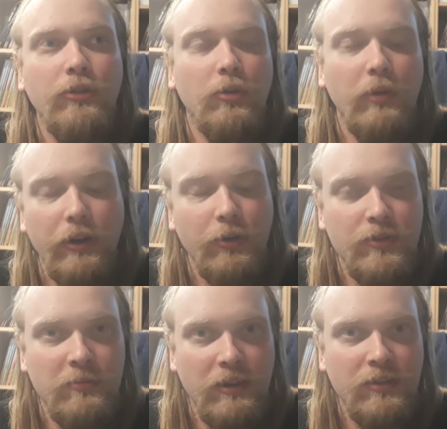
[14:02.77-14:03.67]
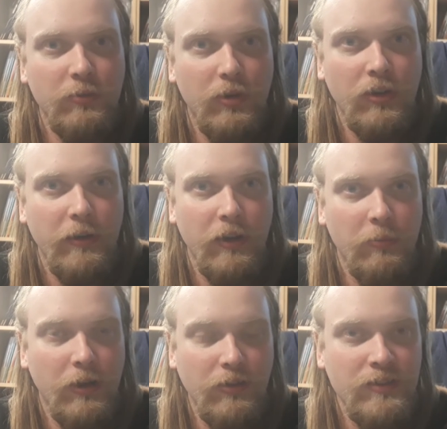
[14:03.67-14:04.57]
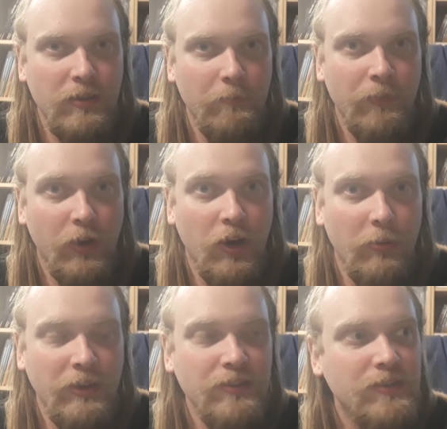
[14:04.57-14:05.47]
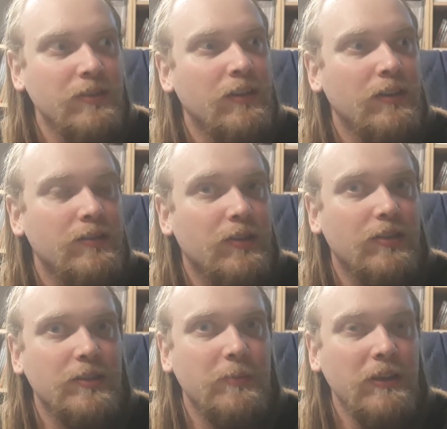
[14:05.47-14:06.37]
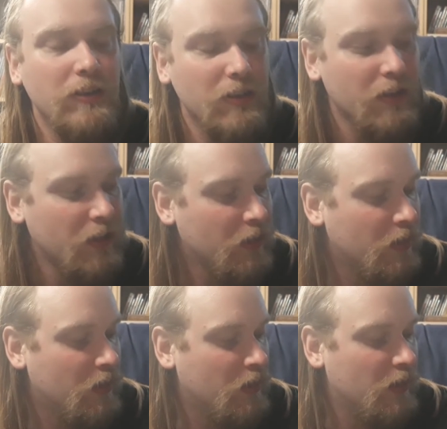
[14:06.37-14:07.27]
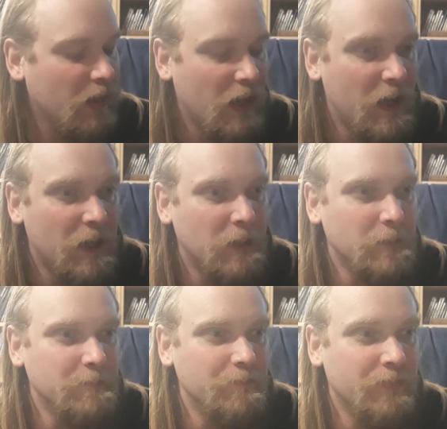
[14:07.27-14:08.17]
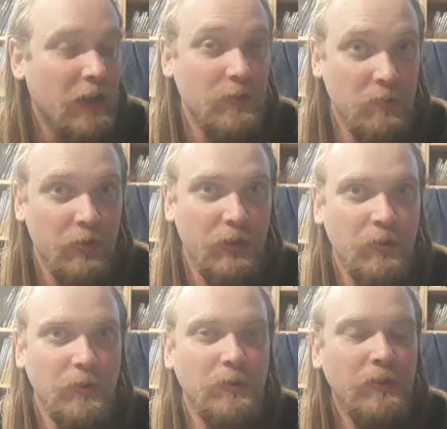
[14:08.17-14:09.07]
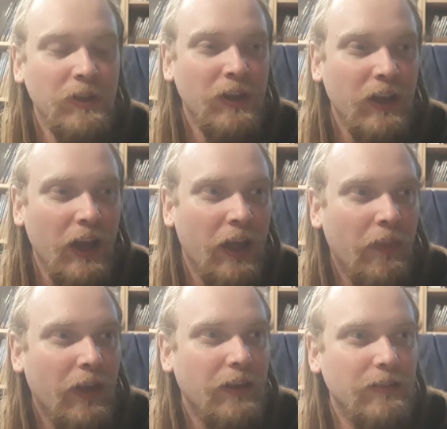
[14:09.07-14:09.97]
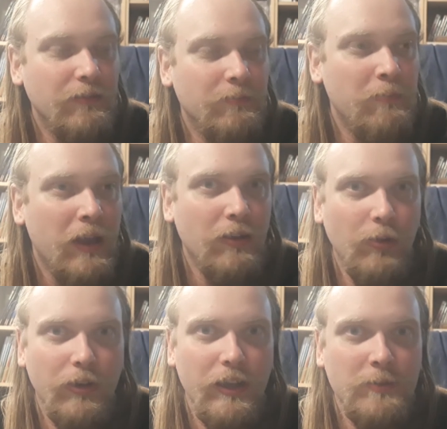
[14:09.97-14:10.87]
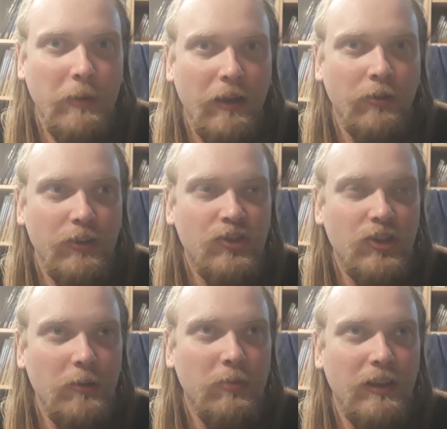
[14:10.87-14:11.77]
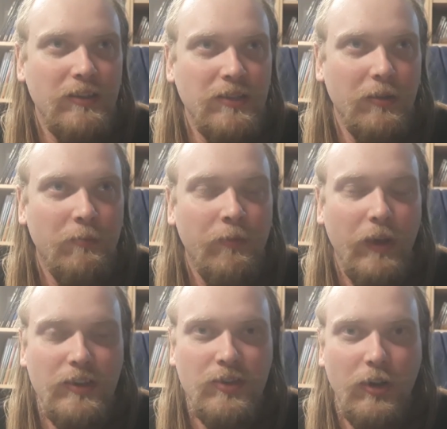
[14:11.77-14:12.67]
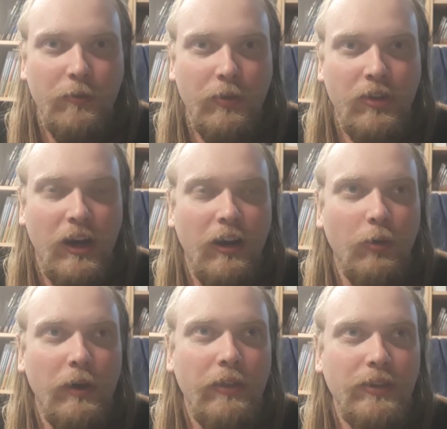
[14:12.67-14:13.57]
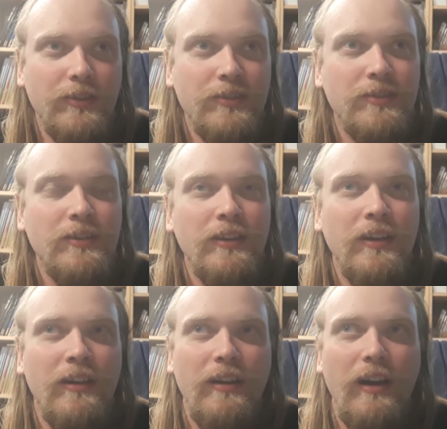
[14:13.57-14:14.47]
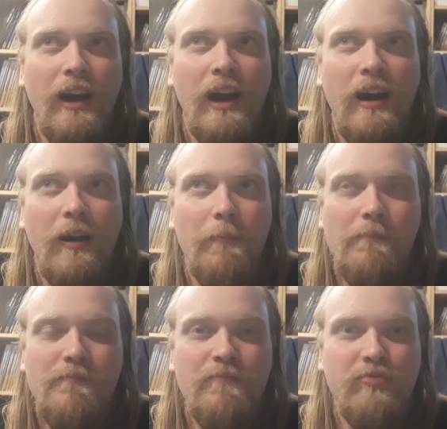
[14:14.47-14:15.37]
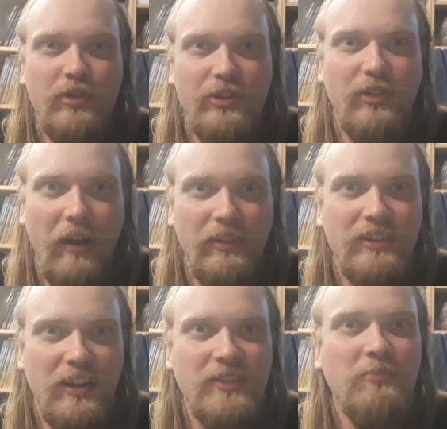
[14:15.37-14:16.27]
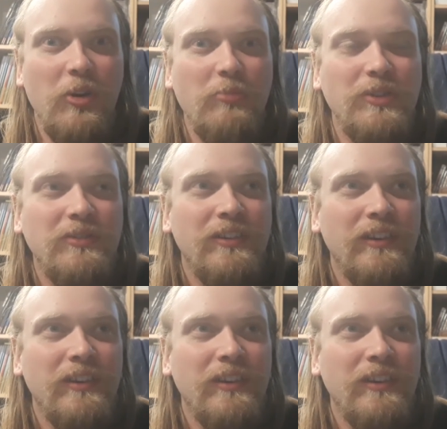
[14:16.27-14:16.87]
the one who's meant to walk out amongst the commoners, so to speak. That was pretty cool. And then Mandalore gets back on his ship. He has a face-off with Carl Weathers. Pretty gravitas moment.